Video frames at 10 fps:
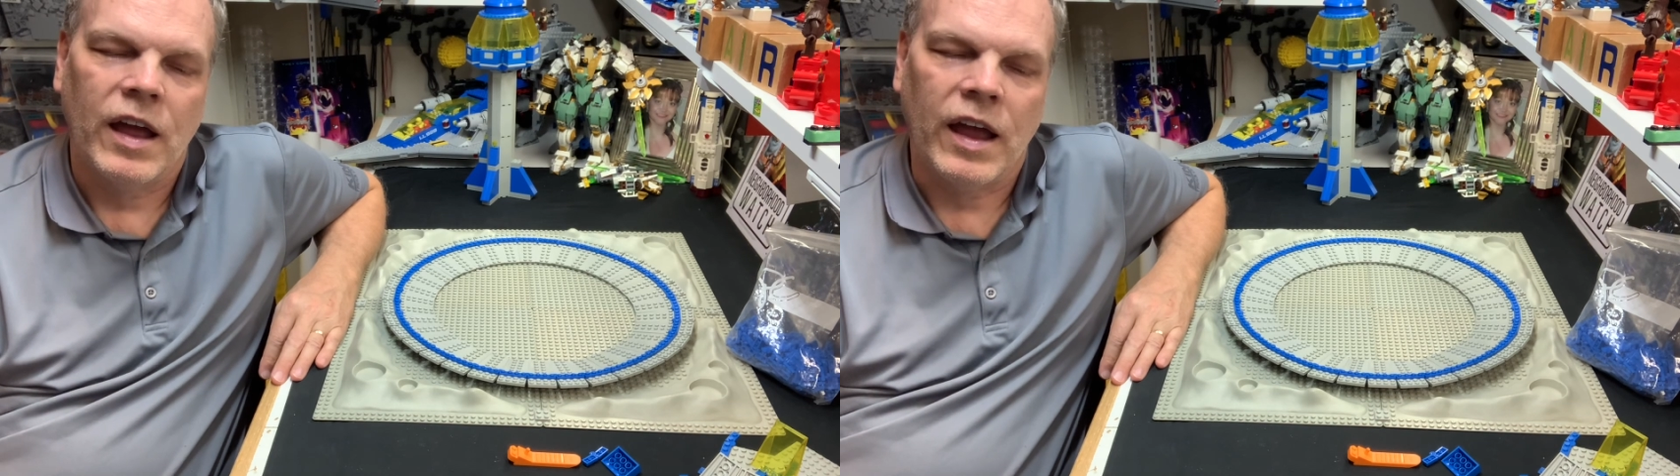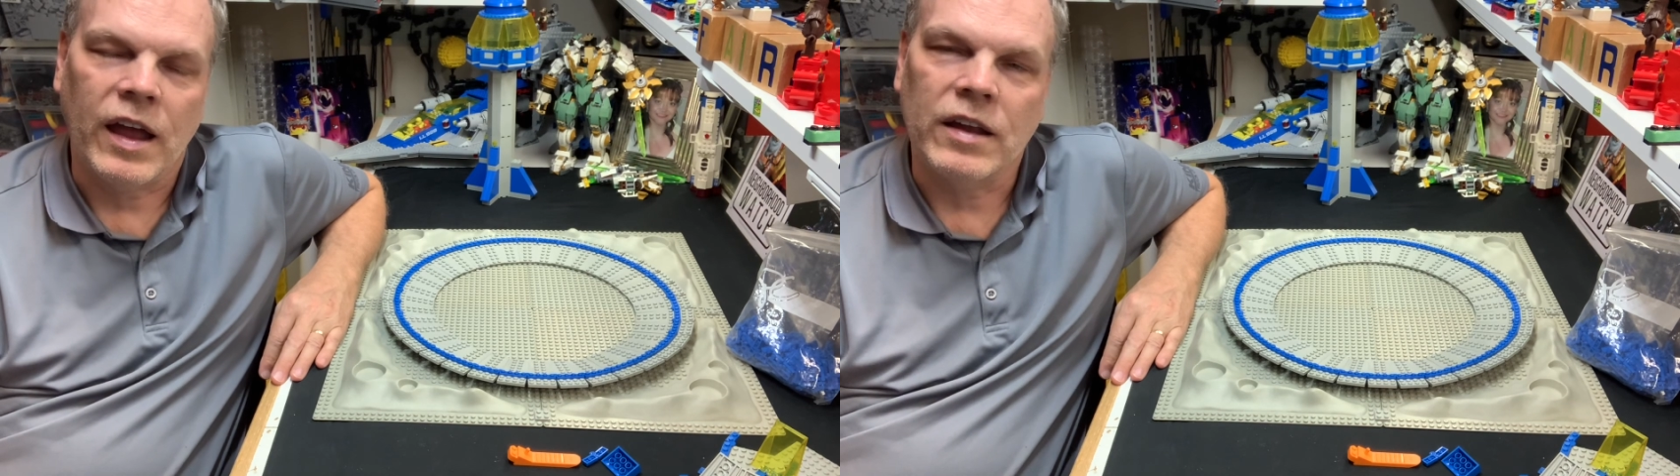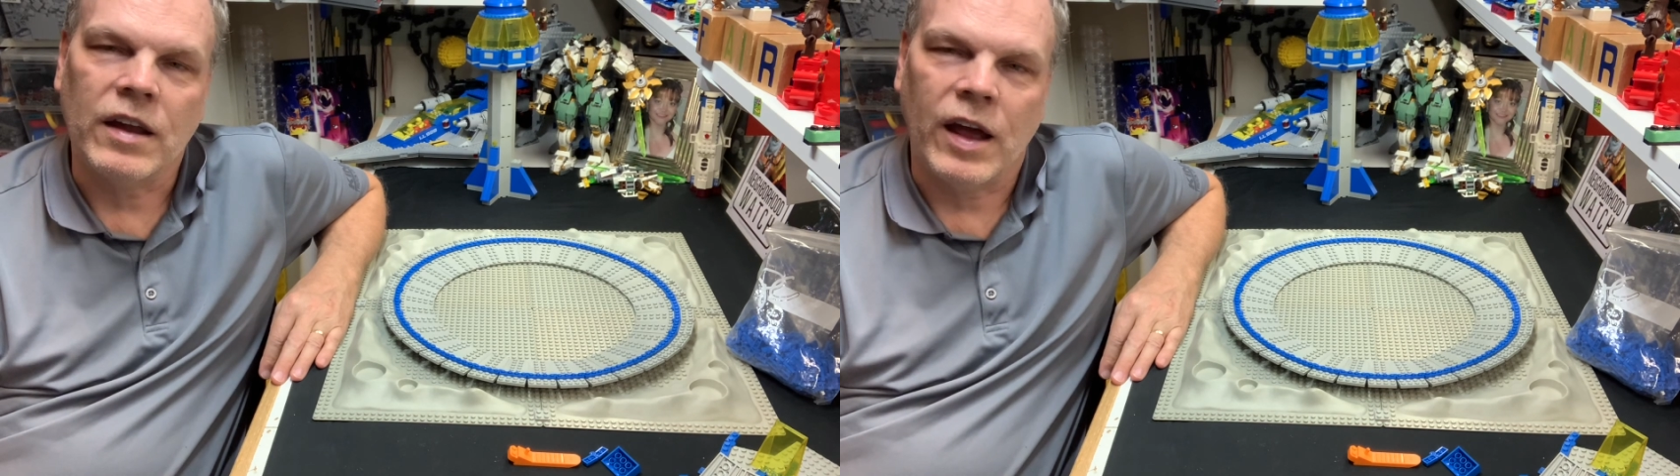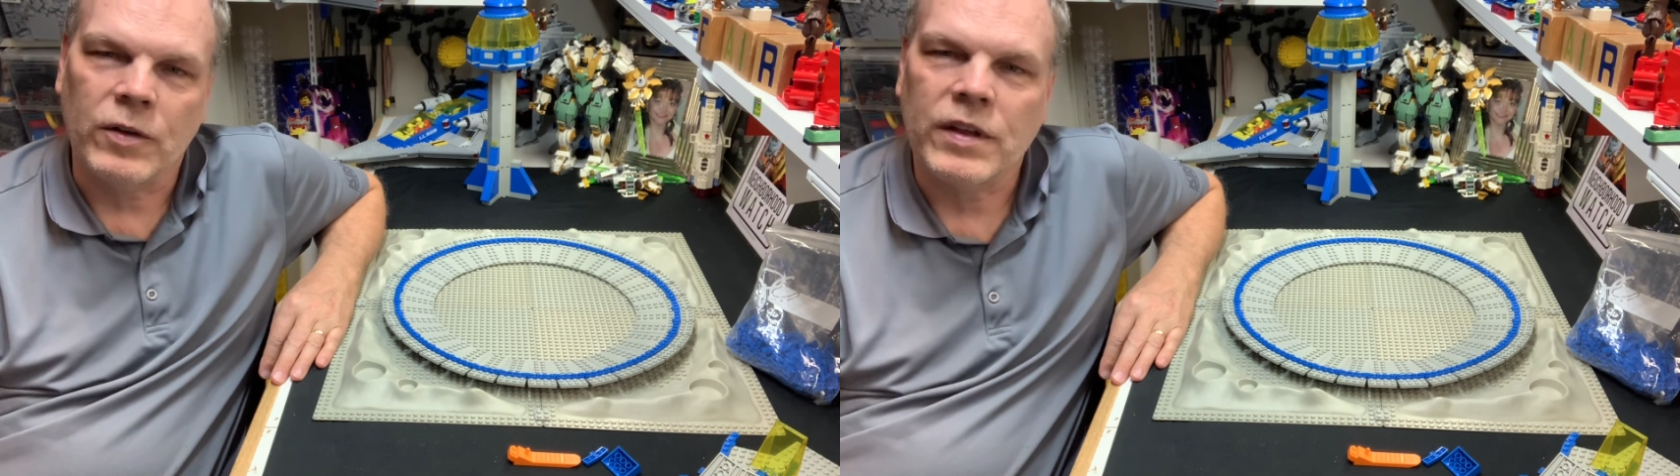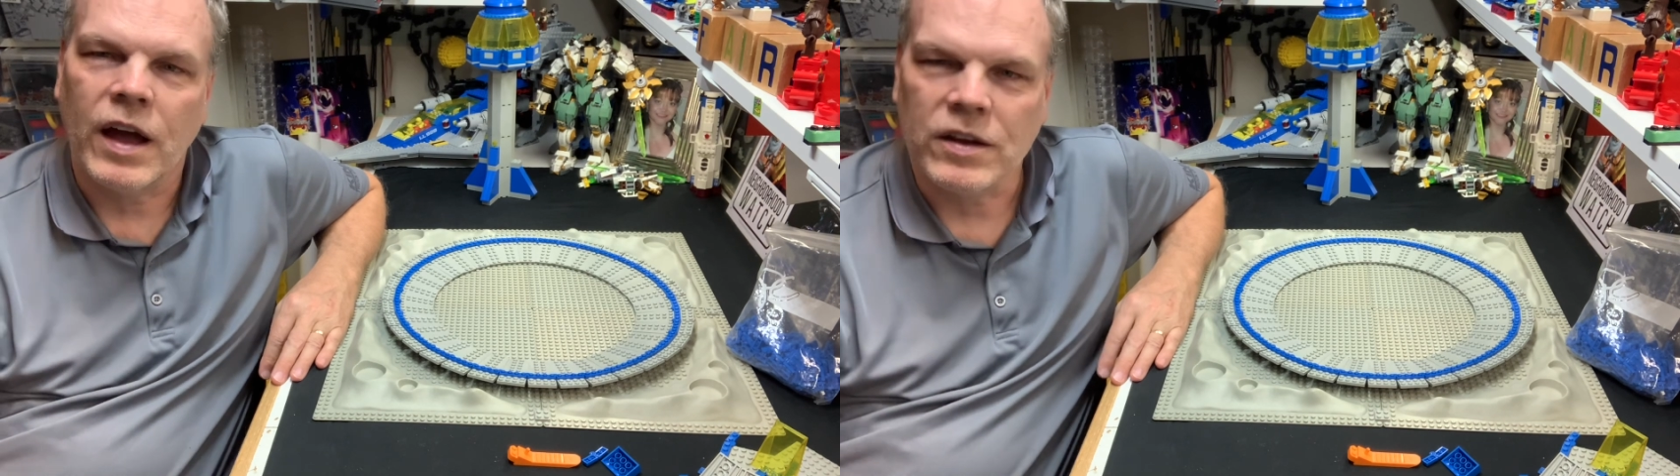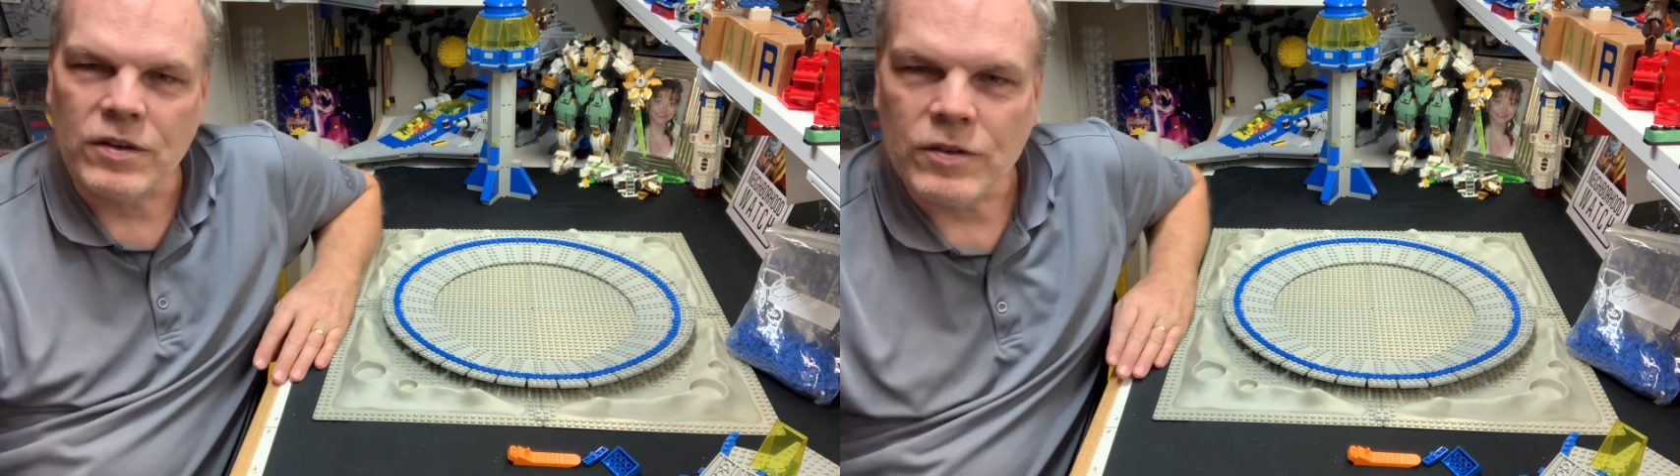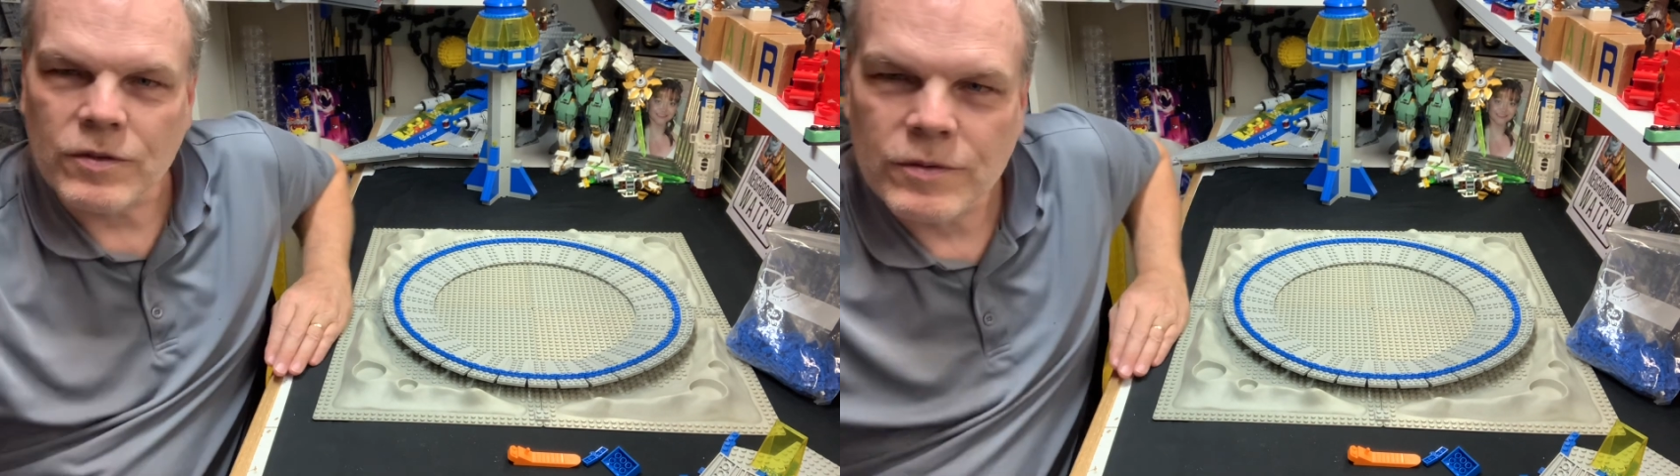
and I'll talk to you soon.